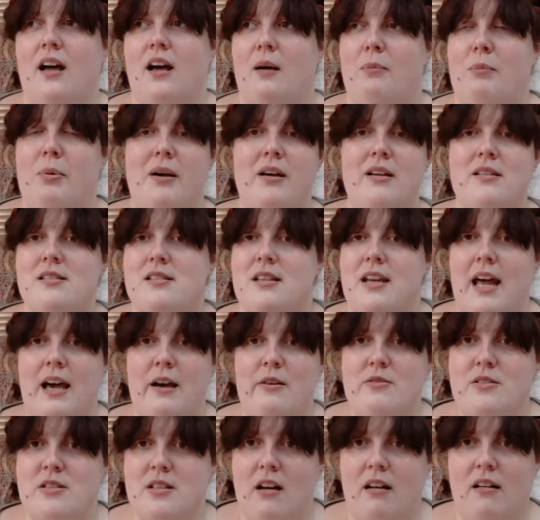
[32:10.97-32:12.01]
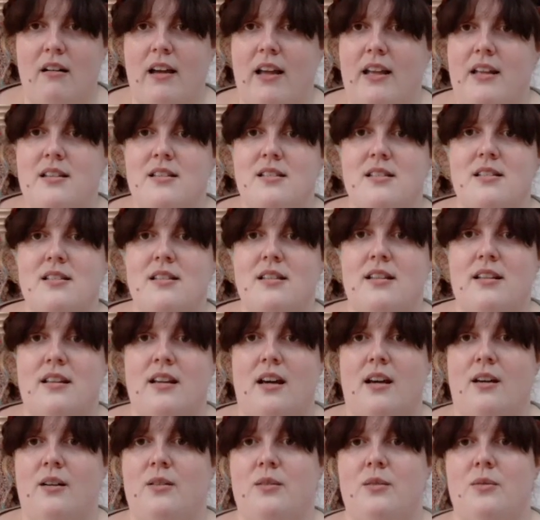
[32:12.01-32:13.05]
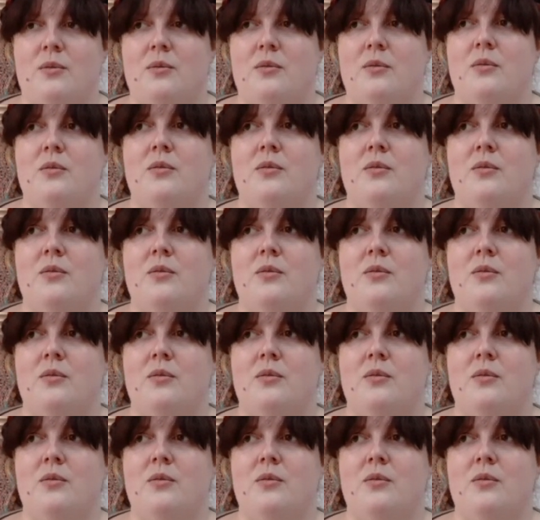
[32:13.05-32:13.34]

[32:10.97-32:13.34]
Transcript: a person outside, you know,